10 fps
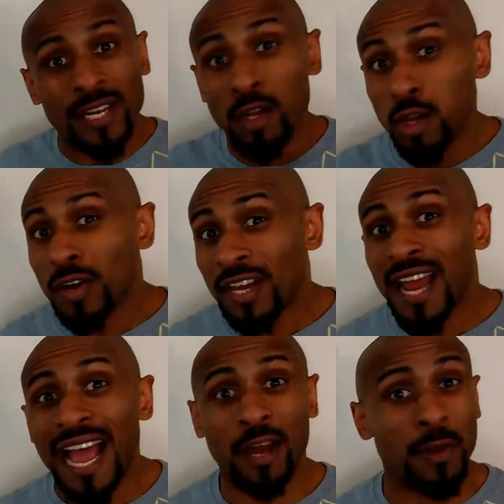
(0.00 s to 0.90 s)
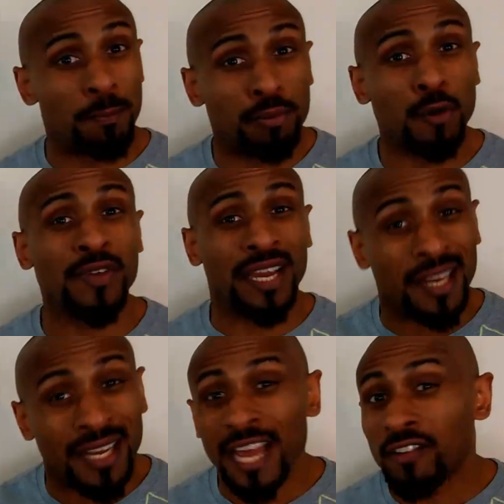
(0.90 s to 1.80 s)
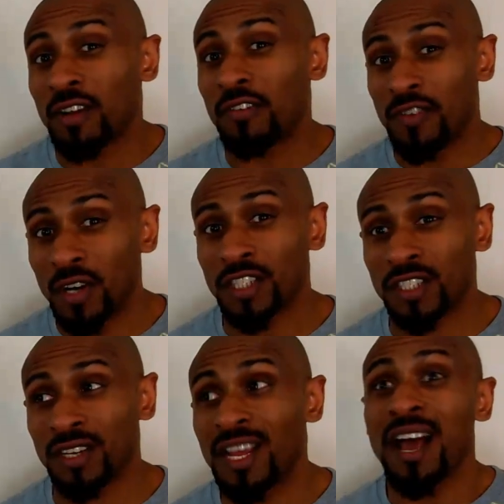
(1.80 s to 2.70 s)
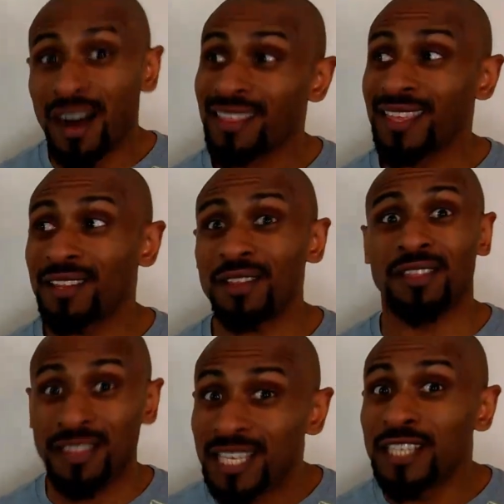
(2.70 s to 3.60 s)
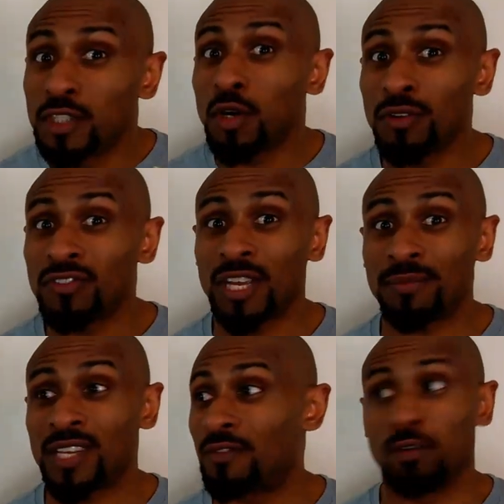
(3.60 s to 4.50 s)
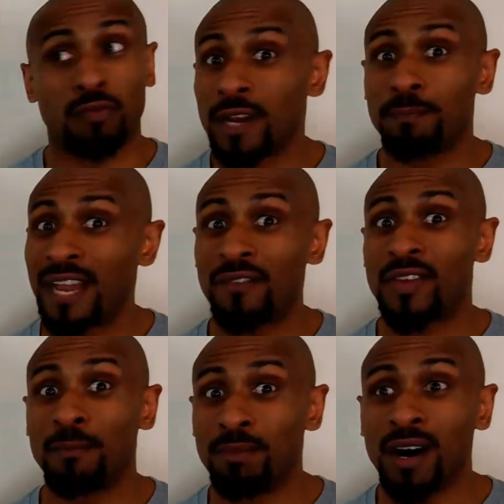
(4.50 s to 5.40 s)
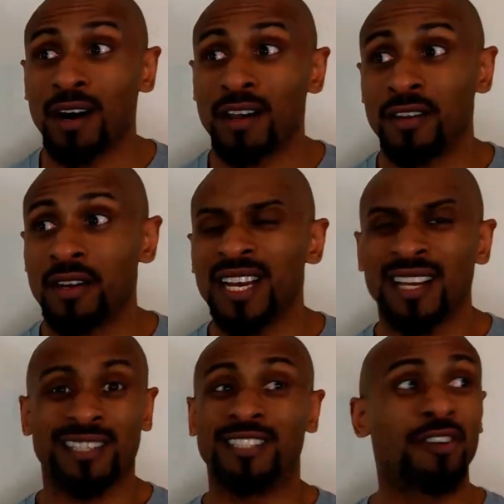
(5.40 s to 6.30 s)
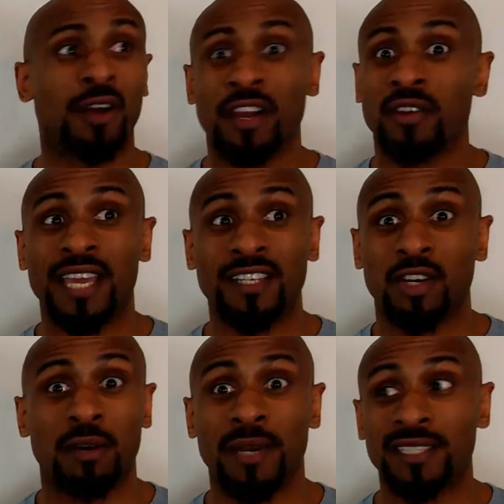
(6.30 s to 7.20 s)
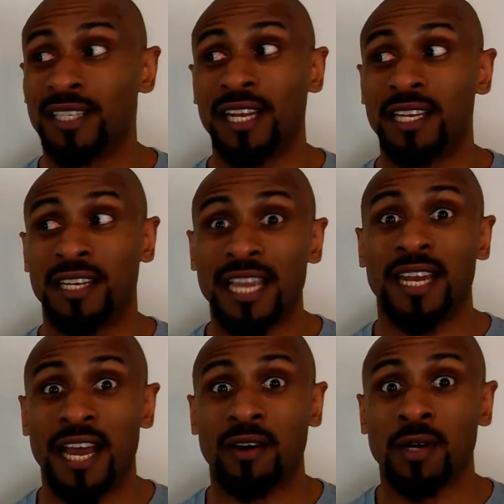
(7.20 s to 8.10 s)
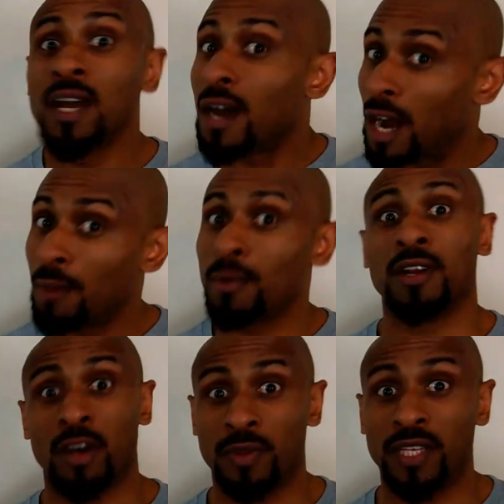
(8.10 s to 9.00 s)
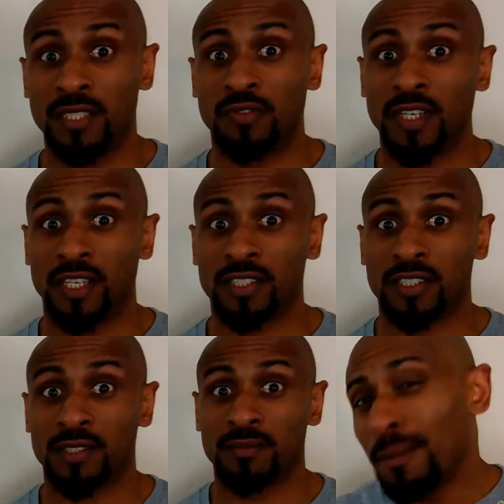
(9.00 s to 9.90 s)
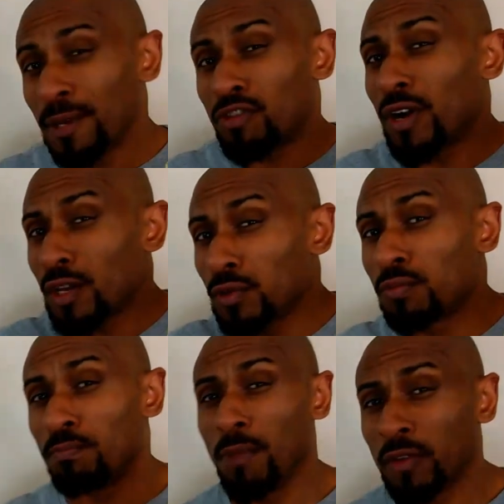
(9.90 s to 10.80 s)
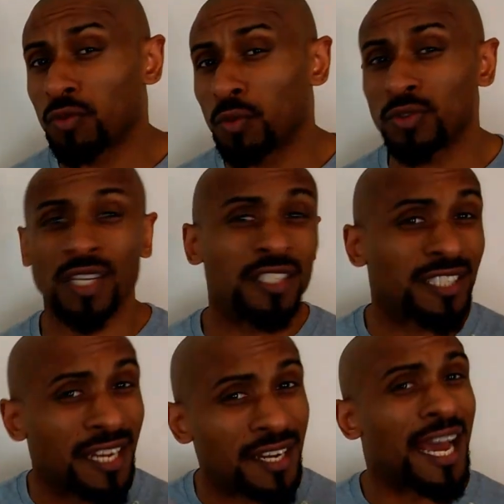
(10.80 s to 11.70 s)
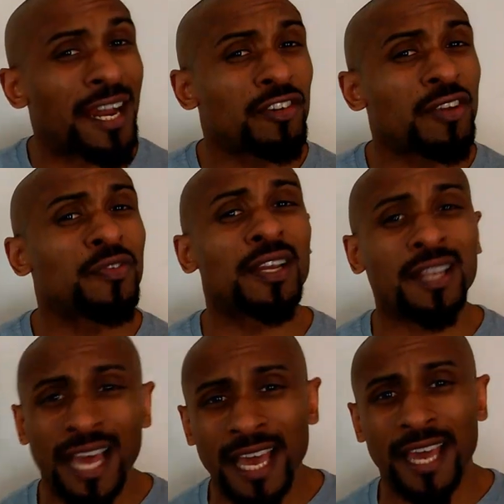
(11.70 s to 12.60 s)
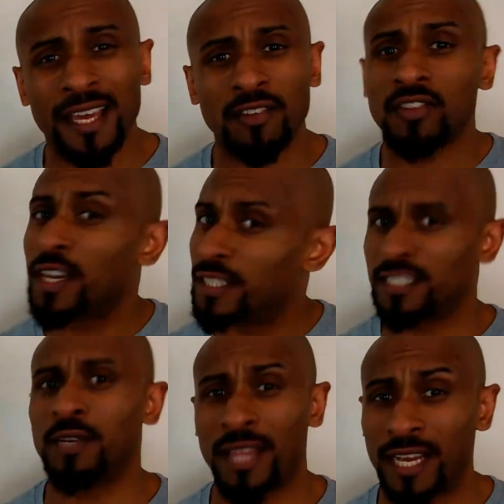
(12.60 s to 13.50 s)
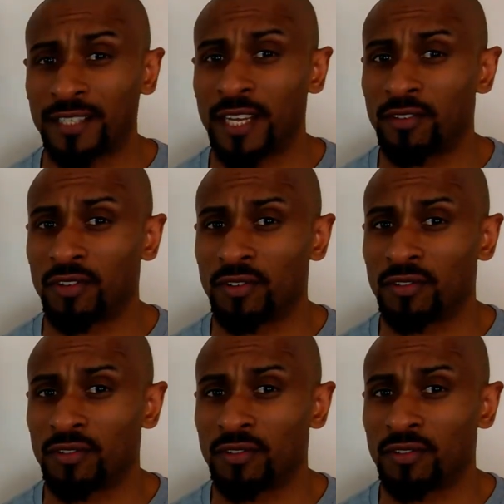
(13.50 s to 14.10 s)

When you're looking at how to improve your glandular function, I think that these concepts give greater bang for your buck, and considering I could get terminated any day now, I'm going to go with these first. Let me try and use muscles as the analogy for glands and see where that takes